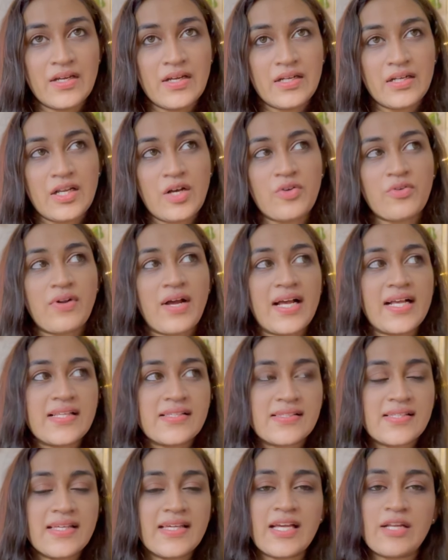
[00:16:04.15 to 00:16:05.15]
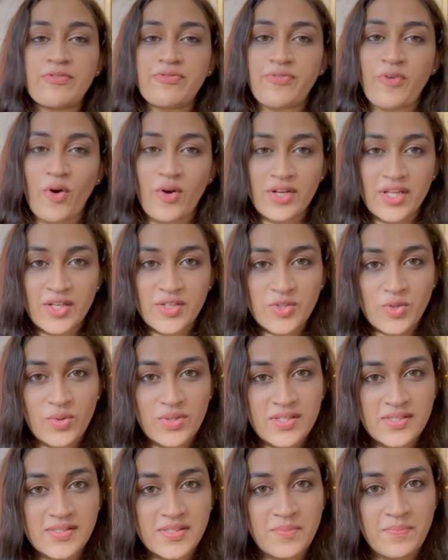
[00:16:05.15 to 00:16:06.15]
Now, rising and falling tone
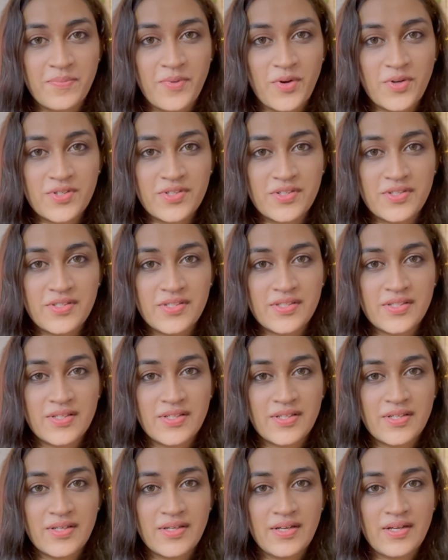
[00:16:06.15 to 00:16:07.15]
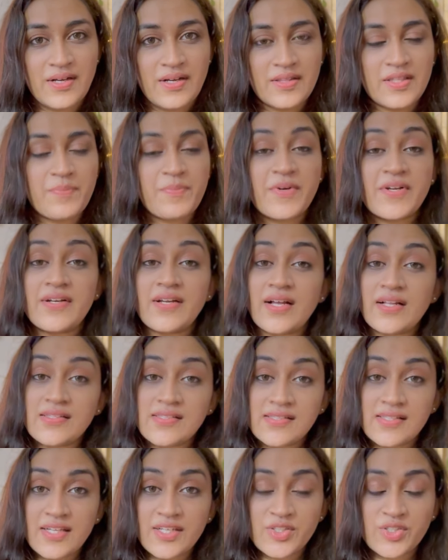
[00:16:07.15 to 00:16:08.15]
is important. The
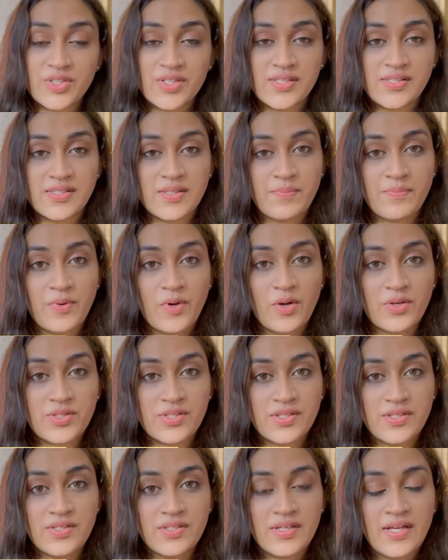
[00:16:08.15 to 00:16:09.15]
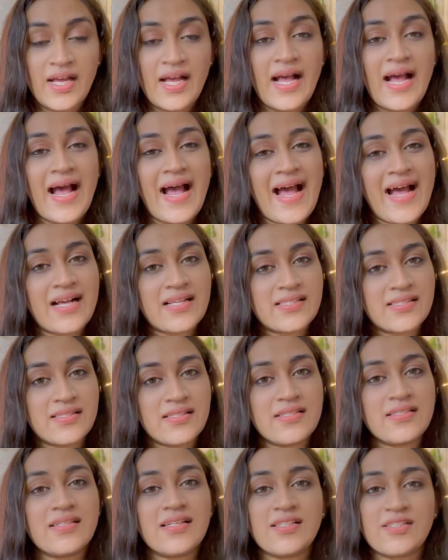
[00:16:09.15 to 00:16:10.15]
pronunciation is important.
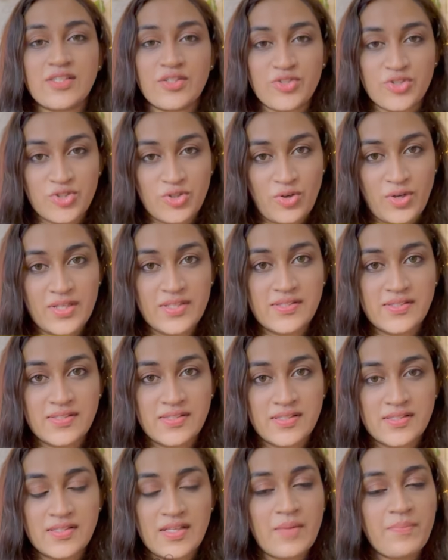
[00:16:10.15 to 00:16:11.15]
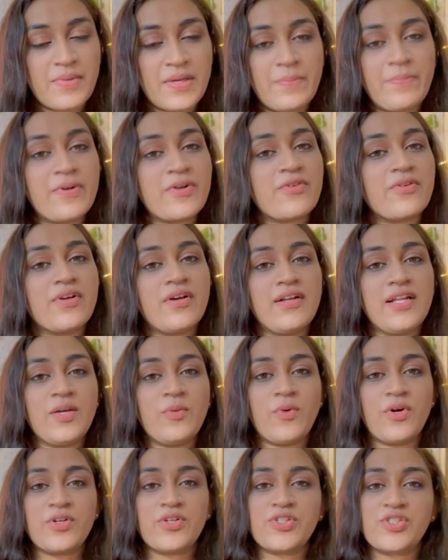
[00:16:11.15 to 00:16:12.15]
Accent is a choice. Some people really
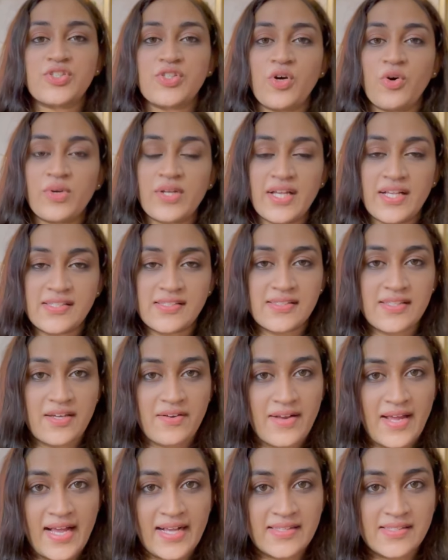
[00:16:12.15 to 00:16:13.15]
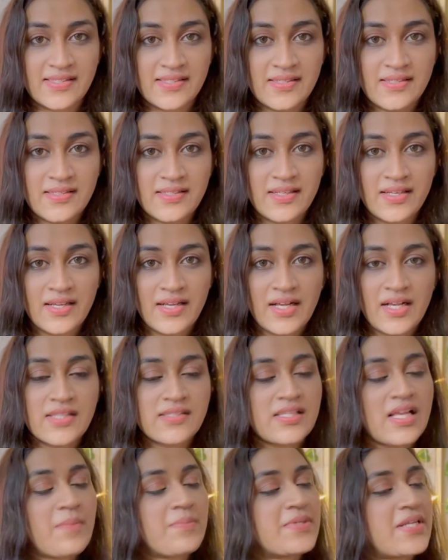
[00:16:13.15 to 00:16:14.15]
want to showcase their accent.
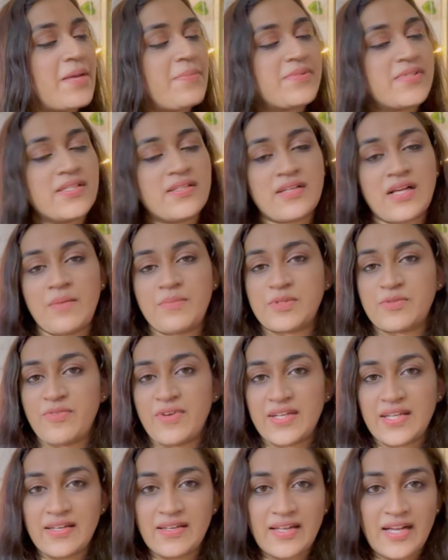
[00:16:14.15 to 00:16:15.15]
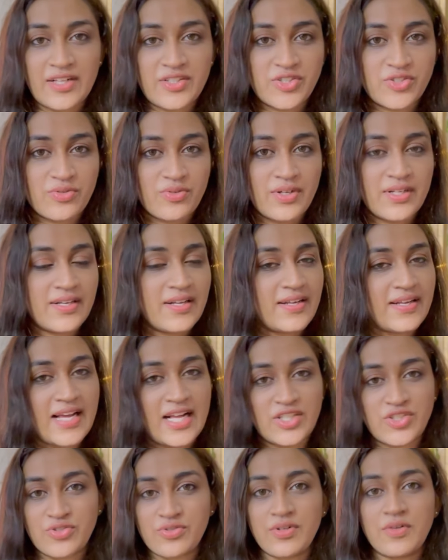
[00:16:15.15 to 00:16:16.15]
Sometimes it comes very natural, in a
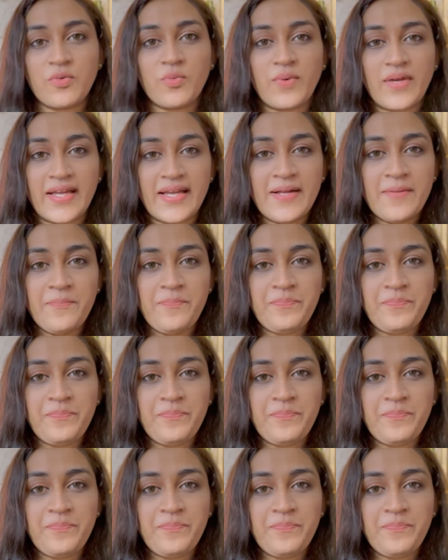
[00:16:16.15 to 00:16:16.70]
natural way.